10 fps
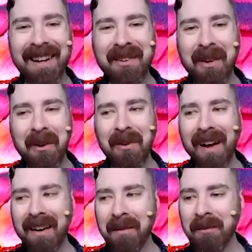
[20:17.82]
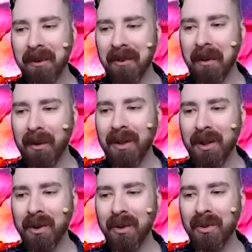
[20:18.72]
So um, for someone
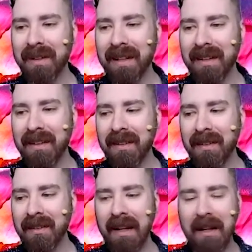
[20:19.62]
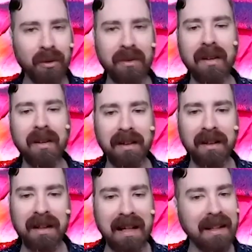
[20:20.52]
who is interested
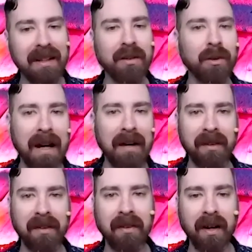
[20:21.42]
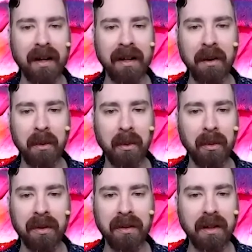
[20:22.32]
in getting into graphic design,
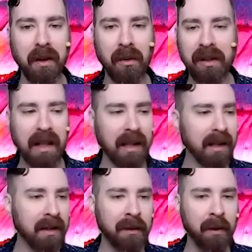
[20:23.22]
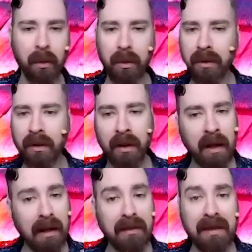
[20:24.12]
or, you know, a kid or
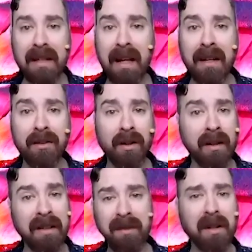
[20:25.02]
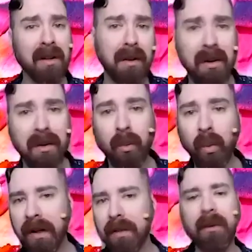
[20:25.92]
a teenager, even an adult,
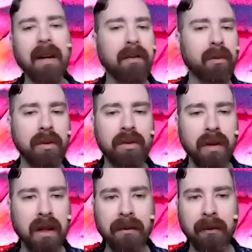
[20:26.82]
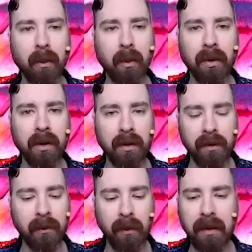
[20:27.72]
what advice would you give for,
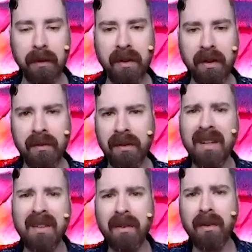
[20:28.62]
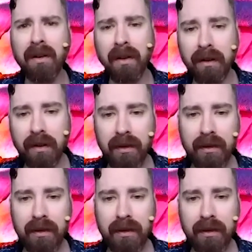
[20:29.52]
for them to, to get started?